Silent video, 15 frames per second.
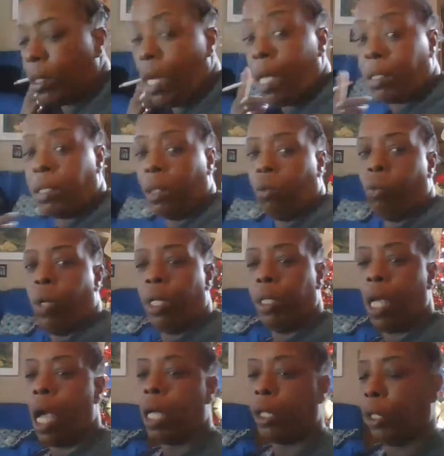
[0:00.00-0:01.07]
I took
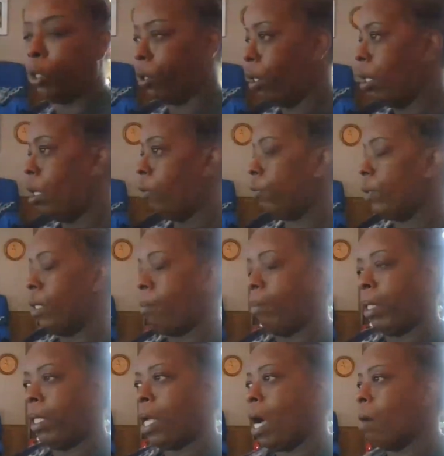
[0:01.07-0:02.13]
one year off, and
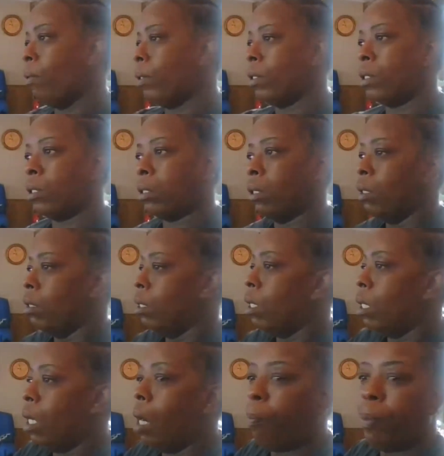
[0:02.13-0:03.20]
man, I was
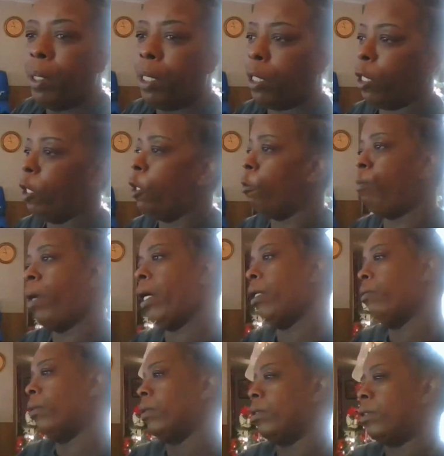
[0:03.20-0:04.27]
up in there. Everybody
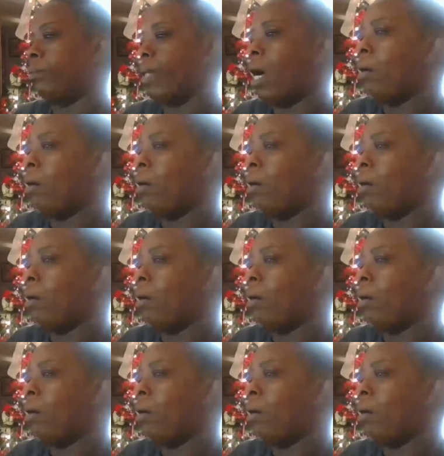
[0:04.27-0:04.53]
wanted to see me.